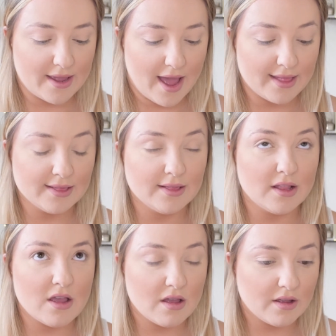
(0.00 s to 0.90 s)
I
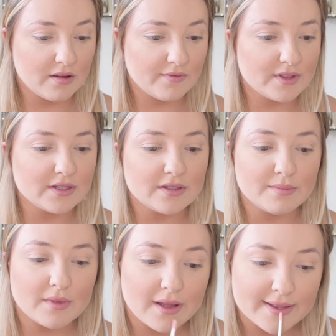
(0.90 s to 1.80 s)
love this lip
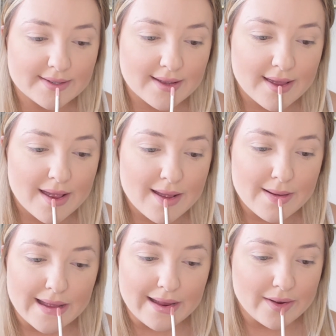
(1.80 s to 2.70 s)
gloss,
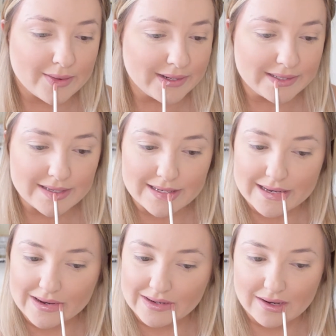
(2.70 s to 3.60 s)
but I always use it
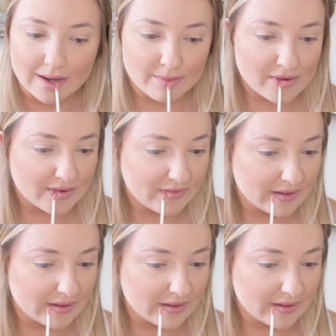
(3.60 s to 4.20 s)
on top of